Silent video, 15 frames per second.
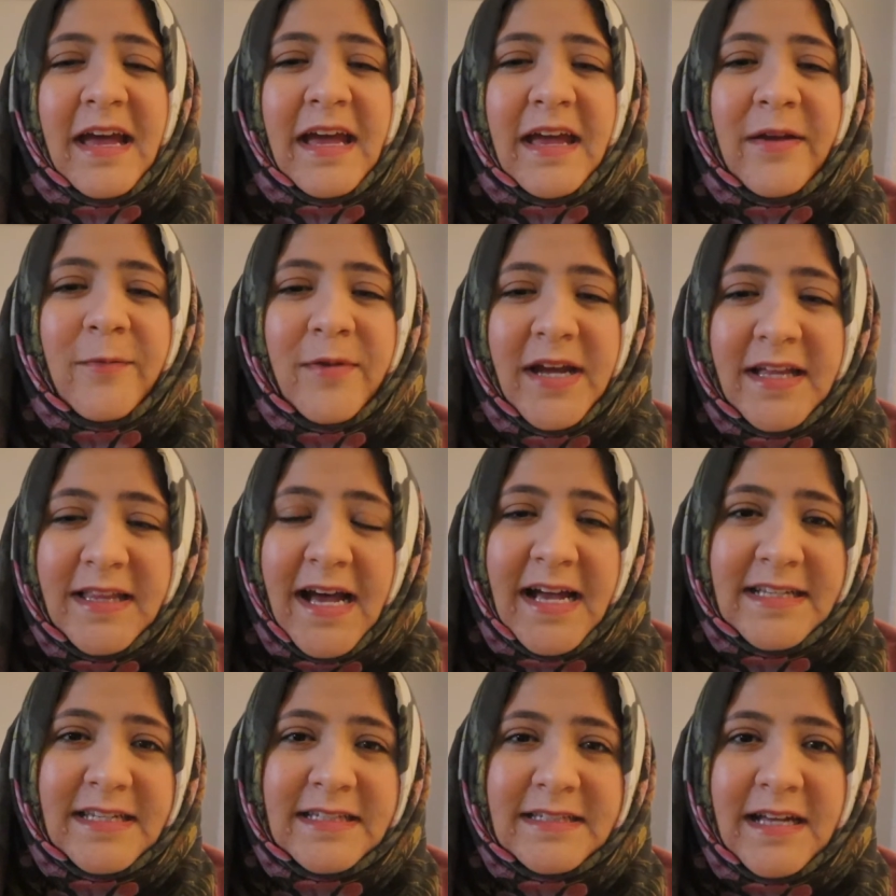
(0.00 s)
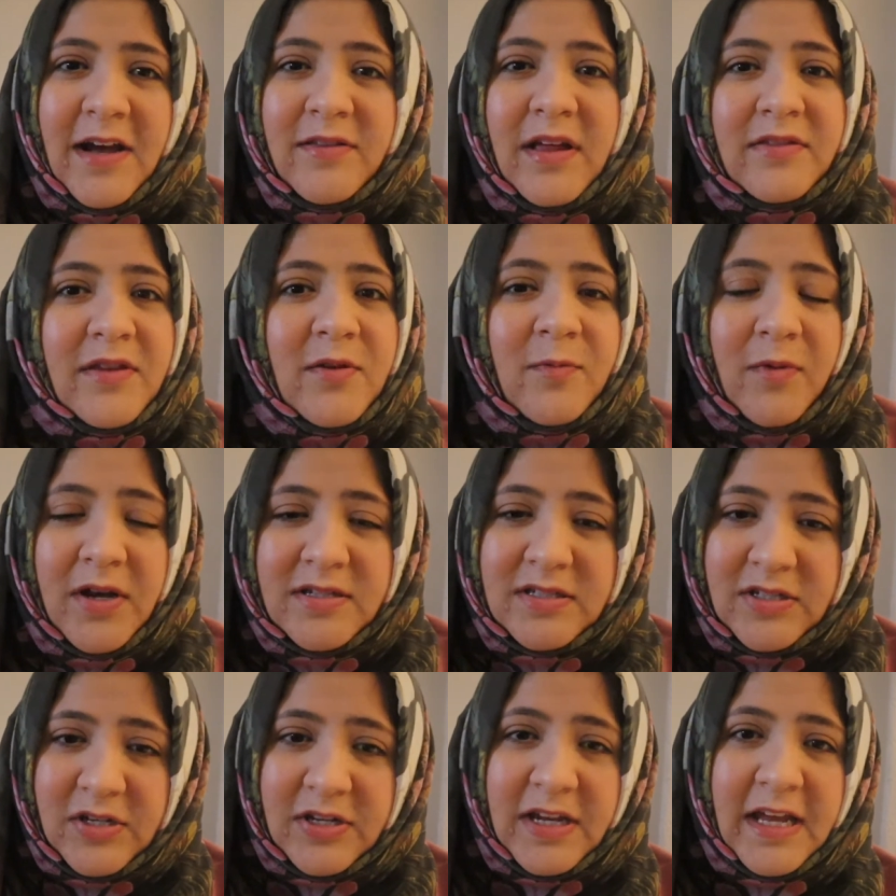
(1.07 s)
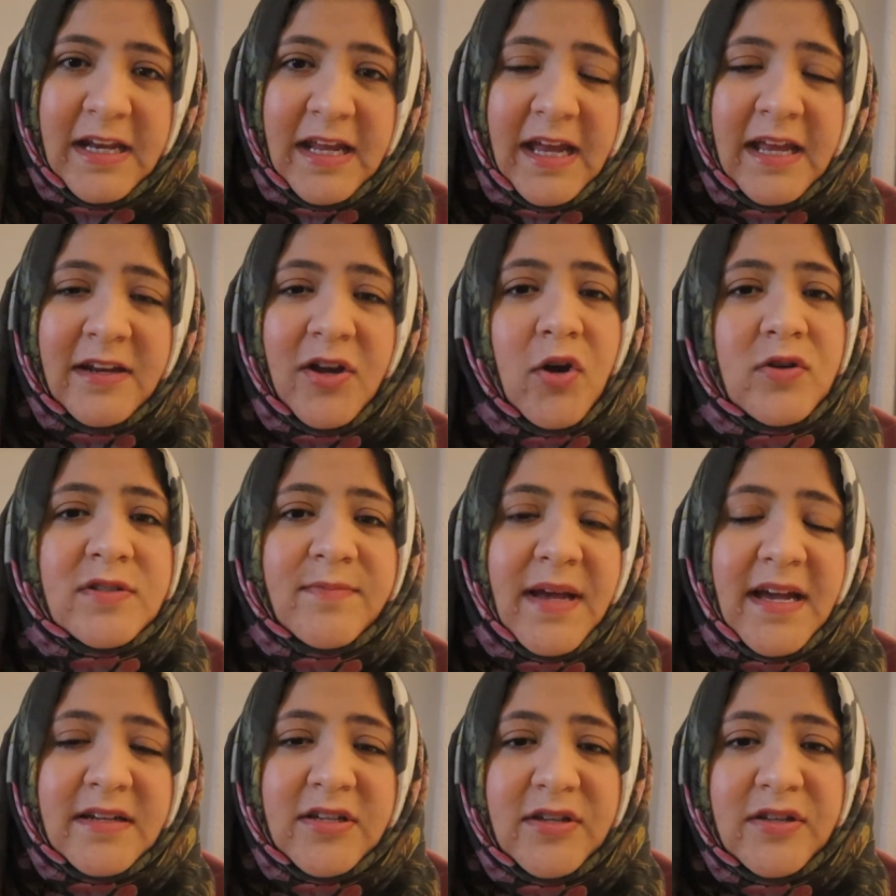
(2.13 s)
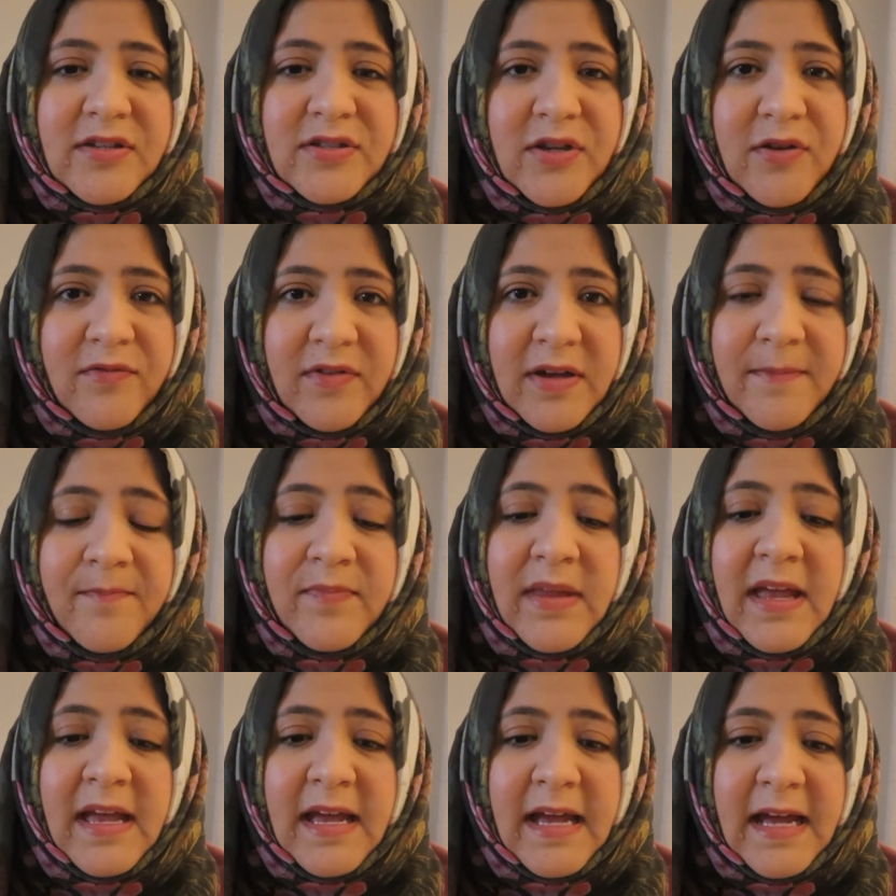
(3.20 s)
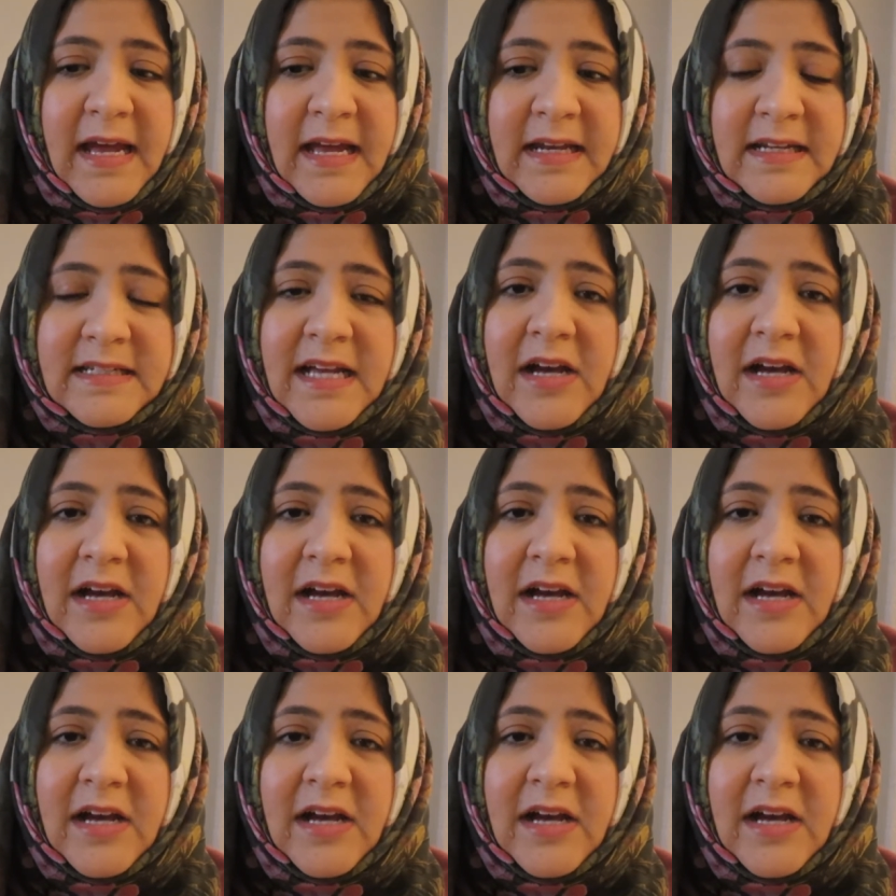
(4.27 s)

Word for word: He realizes now that there was good in it and goes back to the servant and